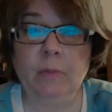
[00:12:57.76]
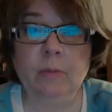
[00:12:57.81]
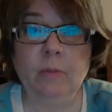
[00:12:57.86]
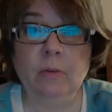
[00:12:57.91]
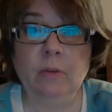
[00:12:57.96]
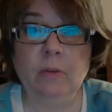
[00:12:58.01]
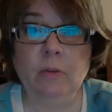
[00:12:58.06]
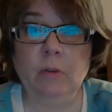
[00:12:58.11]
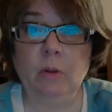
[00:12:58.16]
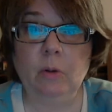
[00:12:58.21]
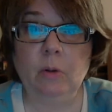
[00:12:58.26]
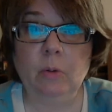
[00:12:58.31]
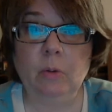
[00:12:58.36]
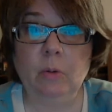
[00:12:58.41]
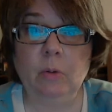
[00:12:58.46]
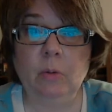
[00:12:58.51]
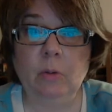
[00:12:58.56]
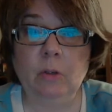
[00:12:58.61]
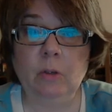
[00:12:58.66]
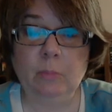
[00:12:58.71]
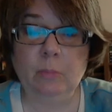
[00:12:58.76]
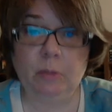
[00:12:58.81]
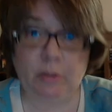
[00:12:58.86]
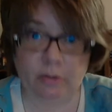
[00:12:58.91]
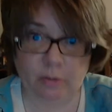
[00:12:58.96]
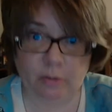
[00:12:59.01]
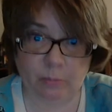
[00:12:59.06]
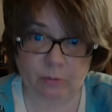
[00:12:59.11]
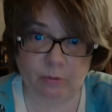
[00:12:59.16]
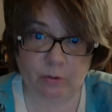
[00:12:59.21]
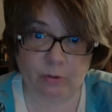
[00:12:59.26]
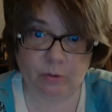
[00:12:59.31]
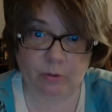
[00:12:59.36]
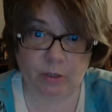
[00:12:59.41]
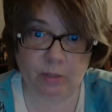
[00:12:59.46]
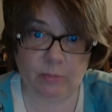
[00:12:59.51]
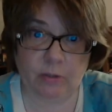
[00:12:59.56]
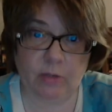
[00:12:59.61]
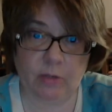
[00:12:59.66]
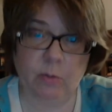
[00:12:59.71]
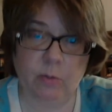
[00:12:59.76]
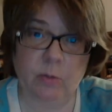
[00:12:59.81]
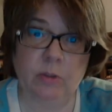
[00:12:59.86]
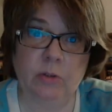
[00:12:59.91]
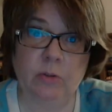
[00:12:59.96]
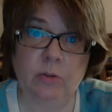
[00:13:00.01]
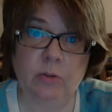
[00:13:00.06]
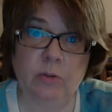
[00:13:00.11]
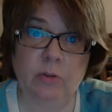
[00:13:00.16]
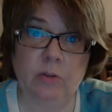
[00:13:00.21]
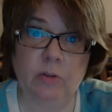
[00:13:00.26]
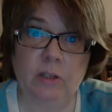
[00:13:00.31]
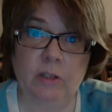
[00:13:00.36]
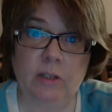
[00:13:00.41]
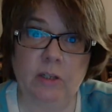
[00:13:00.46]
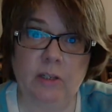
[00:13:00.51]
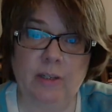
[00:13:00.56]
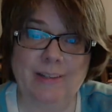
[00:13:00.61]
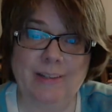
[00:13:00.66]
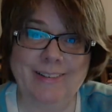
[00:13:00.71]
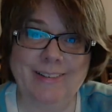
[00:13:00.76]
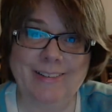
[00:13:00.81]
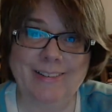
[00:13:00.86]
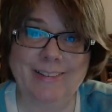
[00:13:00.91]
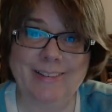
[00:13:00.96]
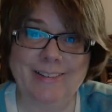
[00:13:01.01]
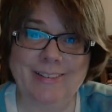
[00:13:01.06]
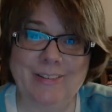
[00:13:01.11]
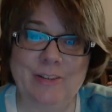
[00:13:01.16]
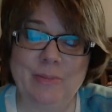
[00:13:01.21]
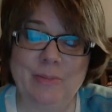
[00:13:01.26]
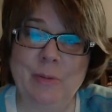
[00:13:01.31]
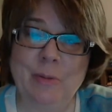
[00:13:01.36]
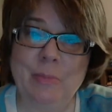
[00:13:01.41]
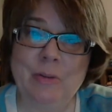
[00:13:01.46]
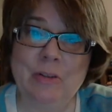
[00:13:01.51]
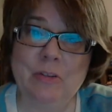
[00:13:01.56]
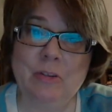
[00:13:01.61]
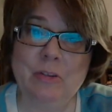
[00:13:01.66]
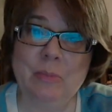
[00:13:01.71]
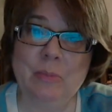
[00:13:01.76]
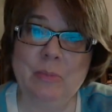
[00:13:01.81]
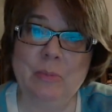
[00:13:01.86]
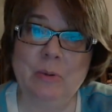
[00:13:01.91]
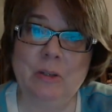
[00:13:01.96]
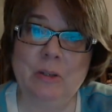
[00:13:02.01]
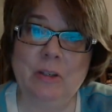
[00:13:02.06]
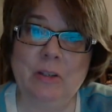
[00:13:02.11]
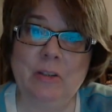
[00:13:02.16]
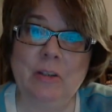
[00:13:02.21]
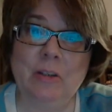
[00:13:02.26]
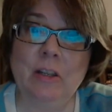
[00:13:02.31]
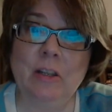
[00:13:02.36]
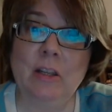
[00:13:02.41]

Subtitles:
So, please subscribe to everyone you see, and you won't be disappointed.